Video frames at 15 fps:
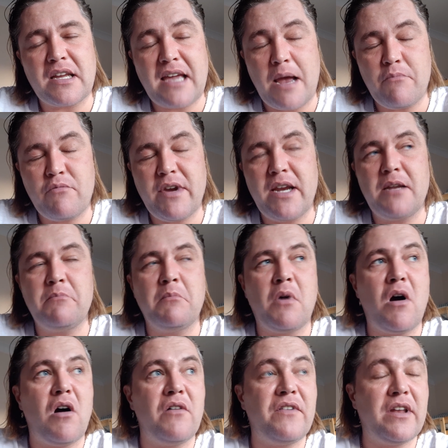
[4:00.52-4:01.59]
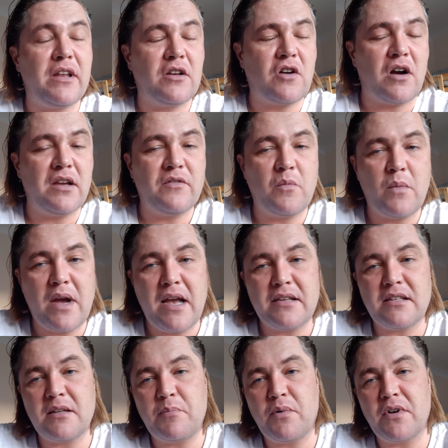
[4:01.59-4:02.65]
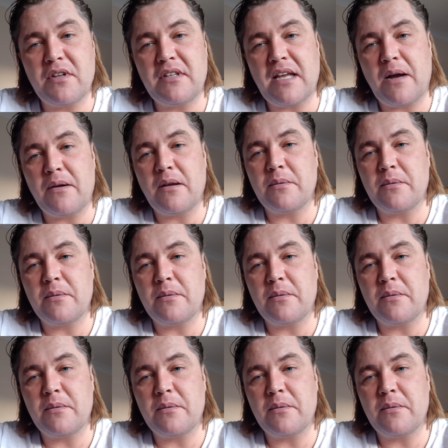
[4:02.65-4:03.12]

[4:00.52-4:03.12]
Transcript: I kept reading more of it, and it got even worse. And I put it down.